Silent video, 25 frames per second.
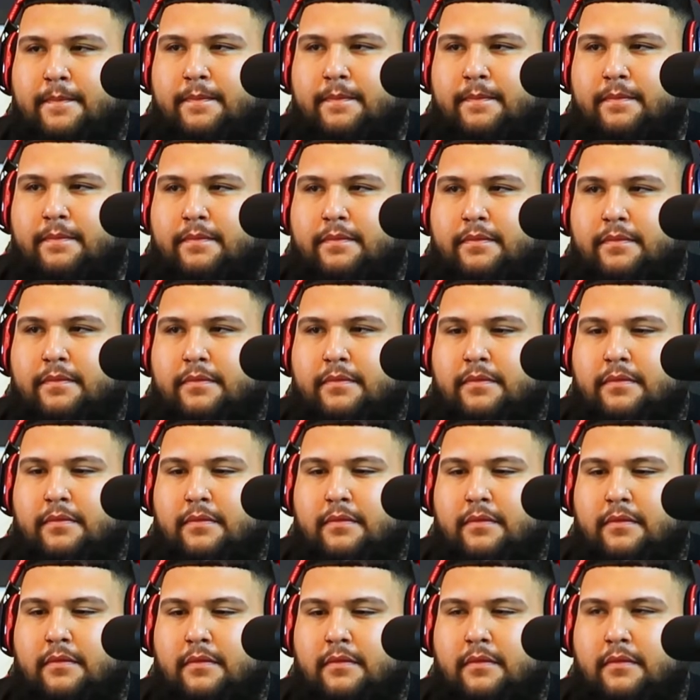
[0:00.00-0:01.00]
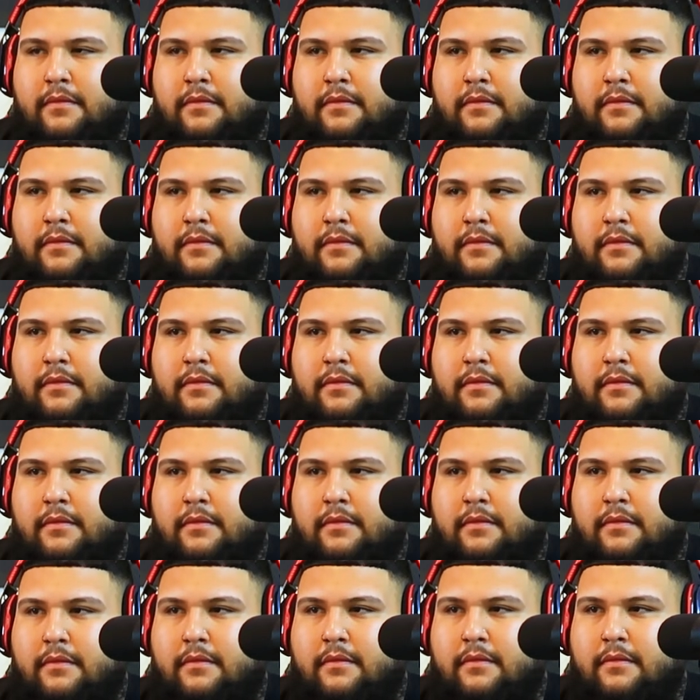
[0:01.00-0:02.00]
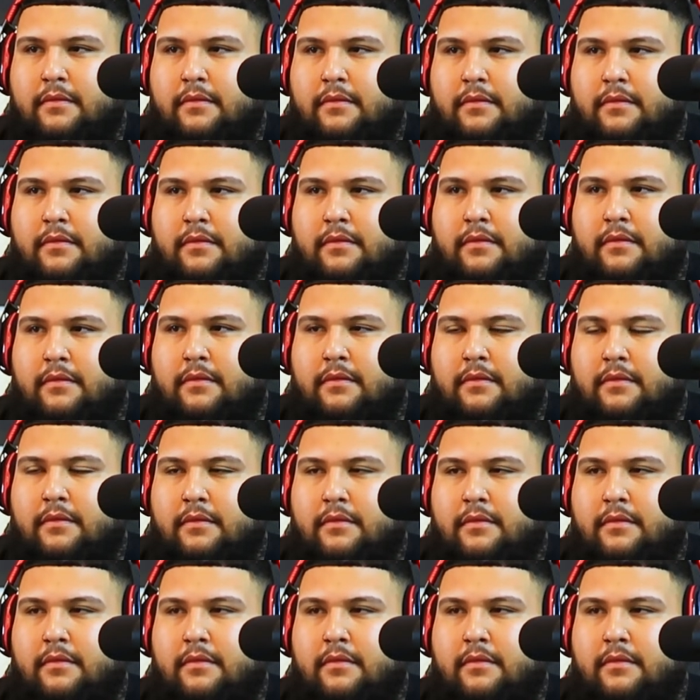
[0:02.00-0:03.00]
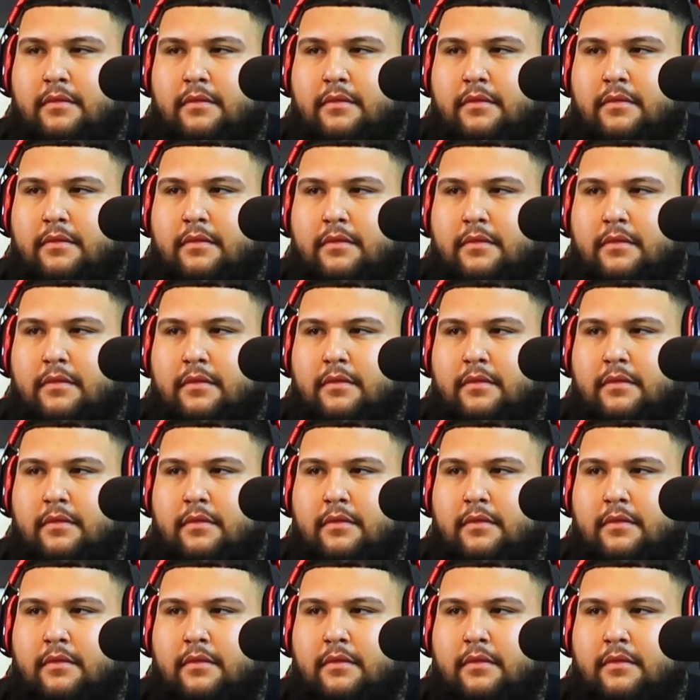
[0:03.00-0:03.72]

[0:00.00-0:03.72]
The person shown says nothing.